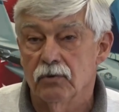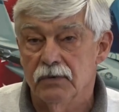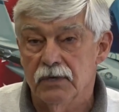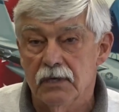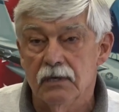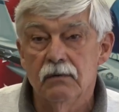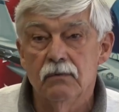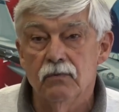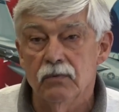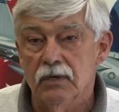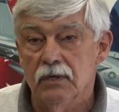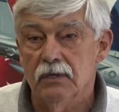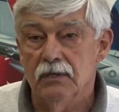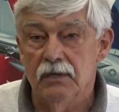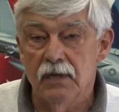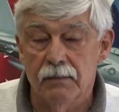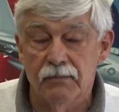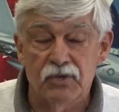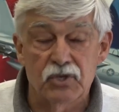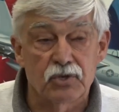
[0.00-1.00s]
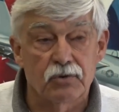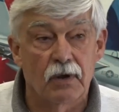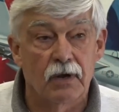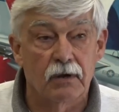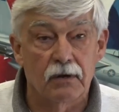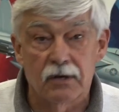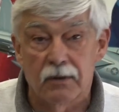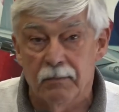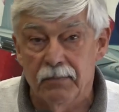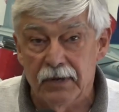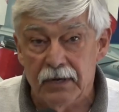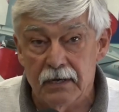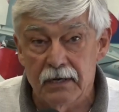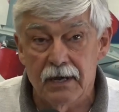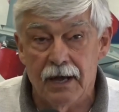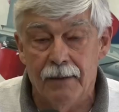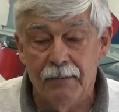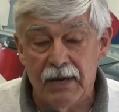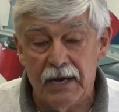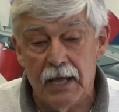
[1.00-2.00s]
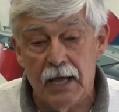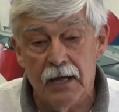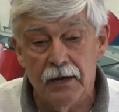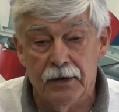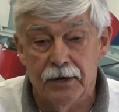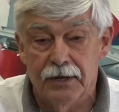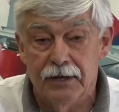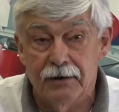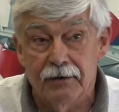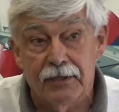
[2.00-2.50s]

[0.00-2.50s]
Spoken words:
we demonstrated complete commonality